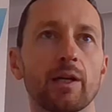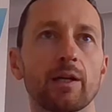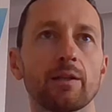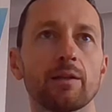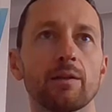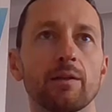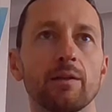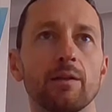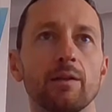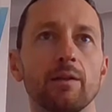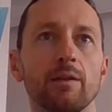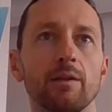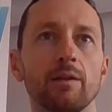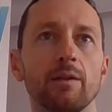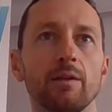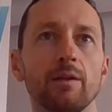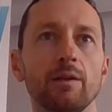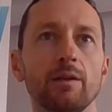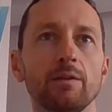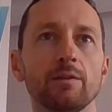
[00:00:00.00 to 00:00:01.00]
at
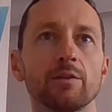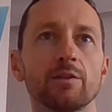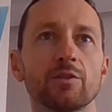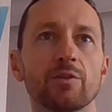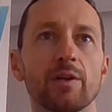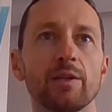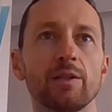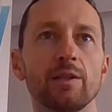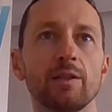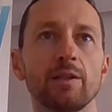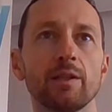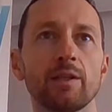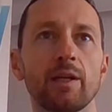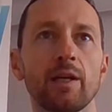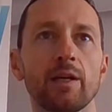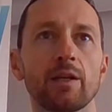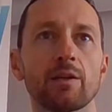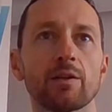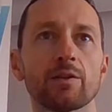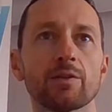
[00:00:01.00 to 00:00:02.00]
the trend
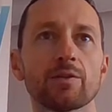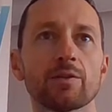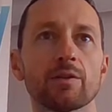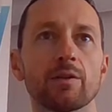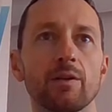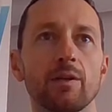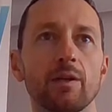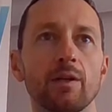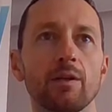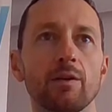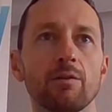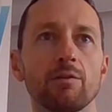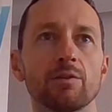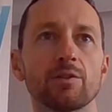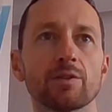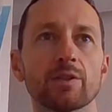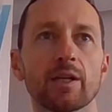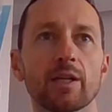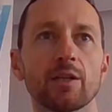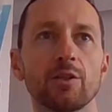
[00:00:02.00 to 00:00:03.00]
indicators.
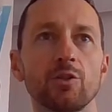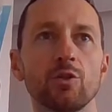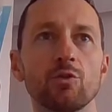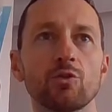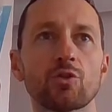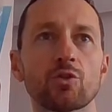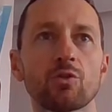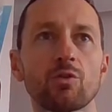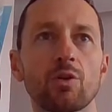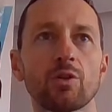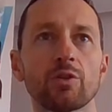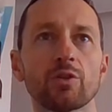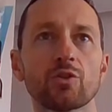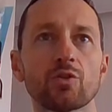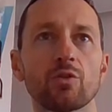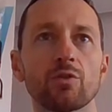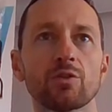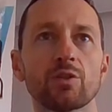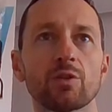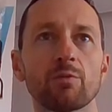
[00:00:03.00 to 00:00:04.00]
It's kind of neutral on the
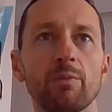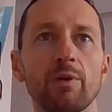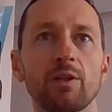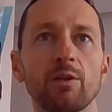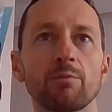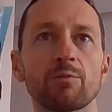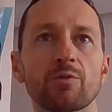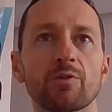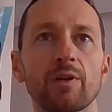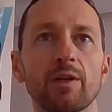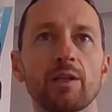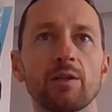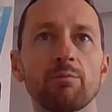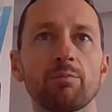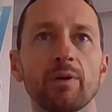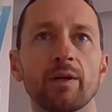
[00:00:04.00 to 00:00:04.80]
short-term, medium trend,